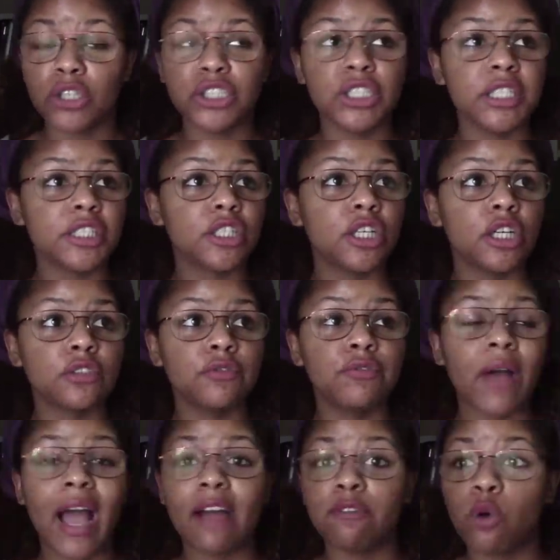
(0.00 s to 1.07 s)
She has cooked
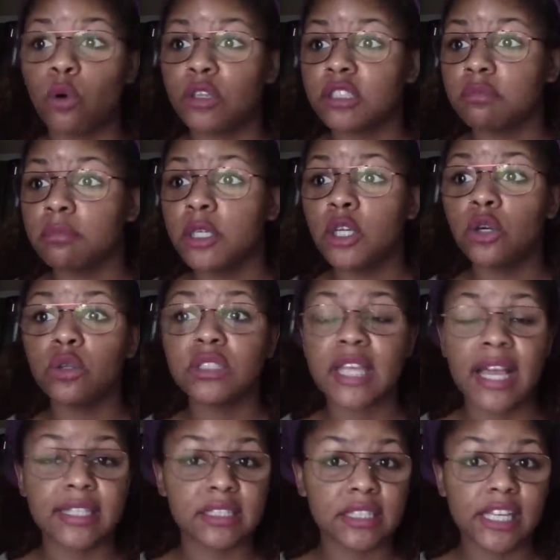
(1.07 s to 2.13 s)
5-course meals,
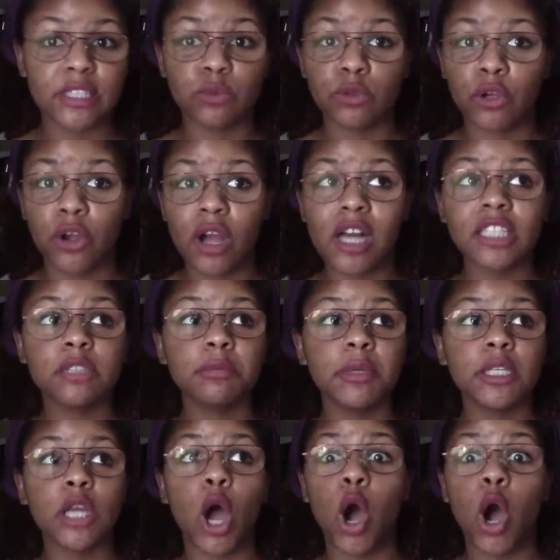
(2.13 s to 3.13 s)
had sex with her husband,